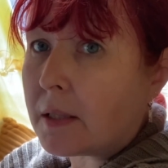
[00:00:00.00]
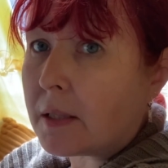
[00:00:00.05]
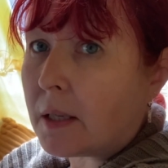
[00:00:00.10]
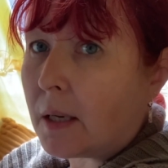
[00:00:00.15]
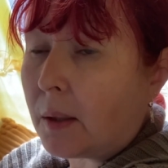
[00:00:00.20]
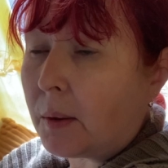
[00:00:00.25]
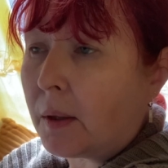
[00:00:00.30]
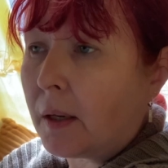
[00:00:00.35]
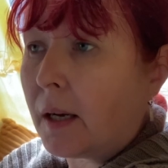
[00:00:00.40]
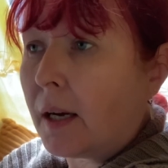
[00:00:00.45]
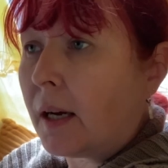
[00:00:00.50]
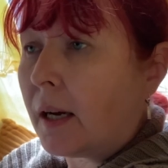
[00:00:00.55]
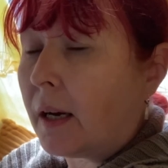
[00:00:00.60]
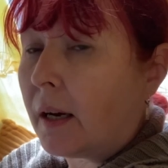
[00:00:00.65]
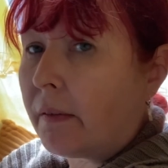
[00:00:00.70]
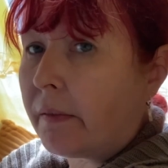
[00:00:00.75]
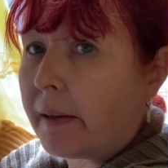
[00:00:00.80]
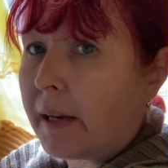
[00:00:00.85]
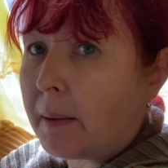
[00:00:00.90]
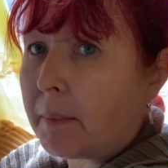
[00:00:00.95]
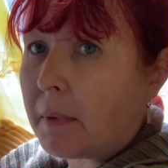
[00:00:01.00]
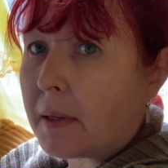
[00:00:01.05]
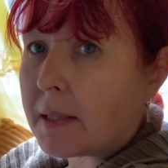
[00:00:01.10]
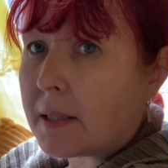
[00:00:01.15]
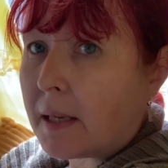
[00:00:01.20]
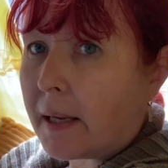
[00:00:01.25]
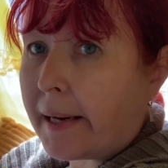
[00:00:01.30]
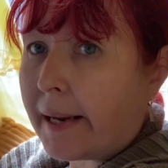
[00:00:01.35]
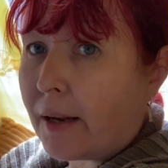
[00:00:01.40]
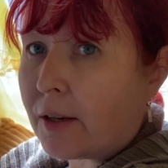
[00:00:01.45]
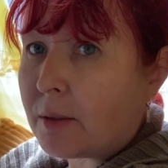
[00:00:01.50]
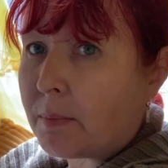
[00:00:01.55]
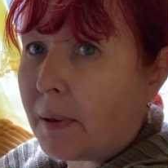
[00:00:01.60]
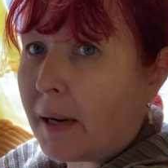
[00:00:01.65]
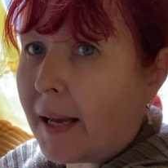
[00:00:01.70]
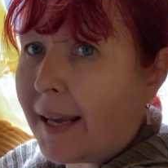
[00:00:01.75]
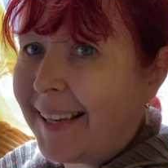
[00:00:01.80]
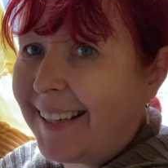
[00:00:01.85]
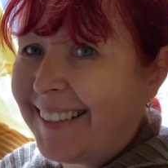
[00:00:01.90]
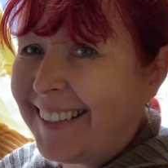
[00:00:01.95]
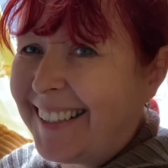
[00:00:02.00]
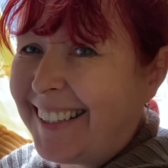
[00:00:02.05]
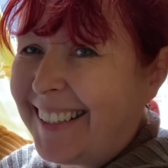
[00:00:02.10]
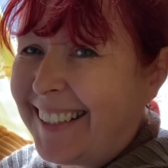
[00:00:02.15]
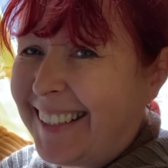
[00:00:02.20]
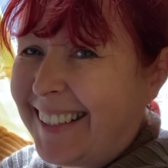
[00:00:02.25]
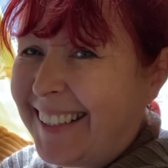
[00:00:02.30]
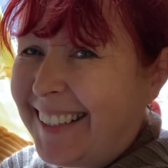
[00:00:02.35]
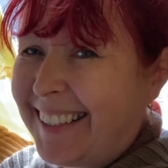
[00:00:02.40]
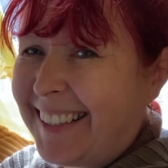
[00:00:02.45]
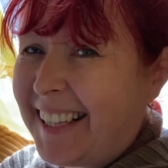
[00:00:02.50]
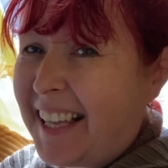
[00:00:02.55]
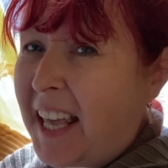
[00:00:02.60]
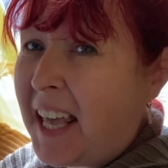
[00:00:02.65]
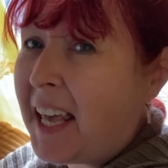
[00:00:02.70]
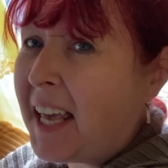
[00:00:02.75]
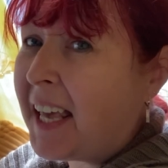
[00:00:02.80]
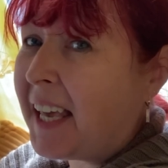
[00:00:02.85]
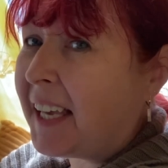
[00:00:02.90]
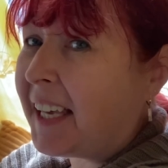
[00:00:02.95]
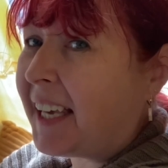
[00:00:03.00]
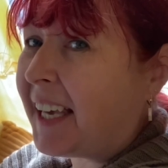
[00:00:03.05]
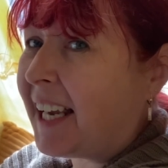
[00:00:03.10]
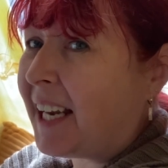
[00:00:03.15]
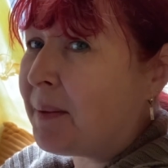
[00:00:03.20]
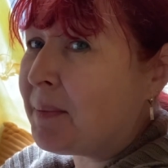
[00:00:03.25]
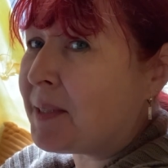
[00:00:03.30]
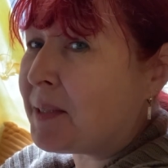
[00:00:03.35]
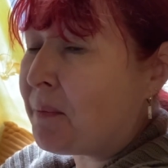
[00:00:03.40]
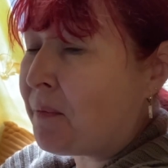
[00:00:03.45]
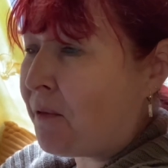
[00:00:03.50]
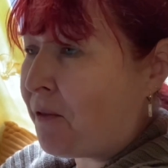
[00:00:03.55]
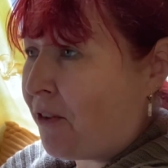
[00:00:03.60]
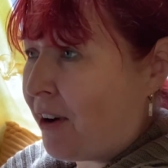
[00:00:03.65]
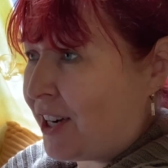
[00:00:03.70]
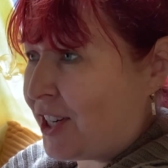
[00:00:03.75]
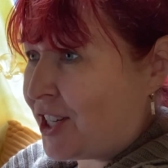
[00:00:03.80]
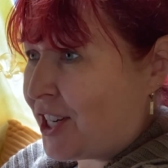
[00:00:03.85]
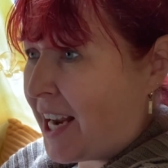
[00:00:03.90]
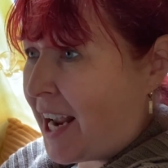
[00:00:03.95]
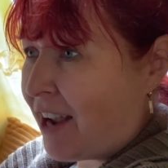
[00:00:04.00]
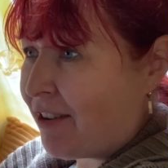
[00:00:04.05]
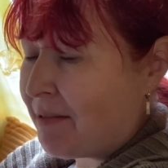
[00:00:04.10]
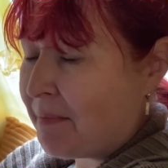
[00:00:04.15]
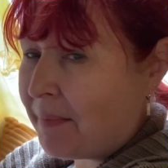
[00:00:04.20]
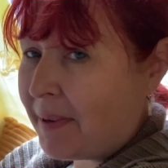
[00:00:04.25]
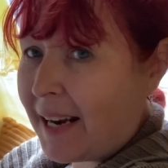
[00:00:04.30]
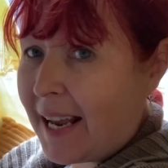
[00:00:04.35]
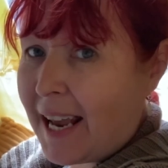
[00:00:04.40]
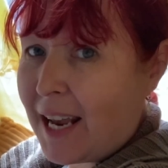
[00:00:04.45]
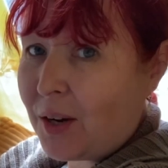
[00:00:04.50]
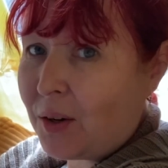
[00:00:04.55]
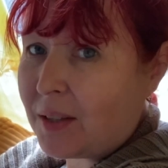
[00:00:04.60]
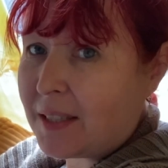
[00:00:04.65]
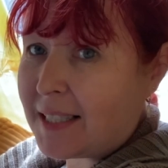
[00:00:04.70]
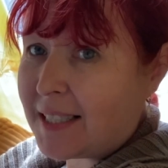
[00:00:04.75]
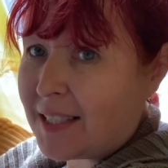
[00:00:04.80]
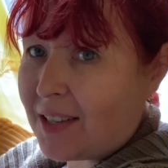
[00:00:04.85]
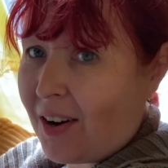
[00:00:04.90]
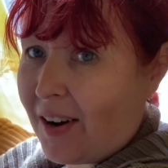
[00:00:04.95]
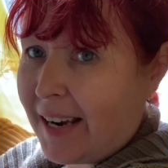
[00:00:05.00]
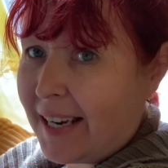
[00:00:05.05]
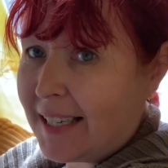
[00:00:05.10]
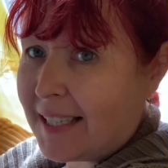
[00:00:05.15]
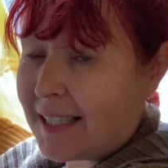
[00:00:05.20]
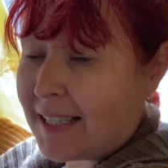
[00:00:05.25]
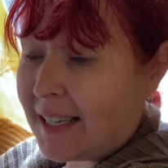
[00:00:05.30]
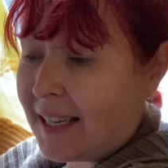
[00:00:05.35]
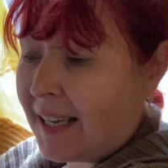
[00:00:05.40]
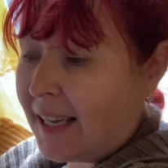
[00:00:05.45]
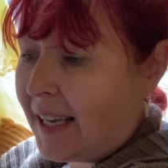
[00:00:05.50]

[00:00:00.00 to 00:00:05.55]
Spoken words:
So I've kicked my son out to play, get him some fresh air and playing on site.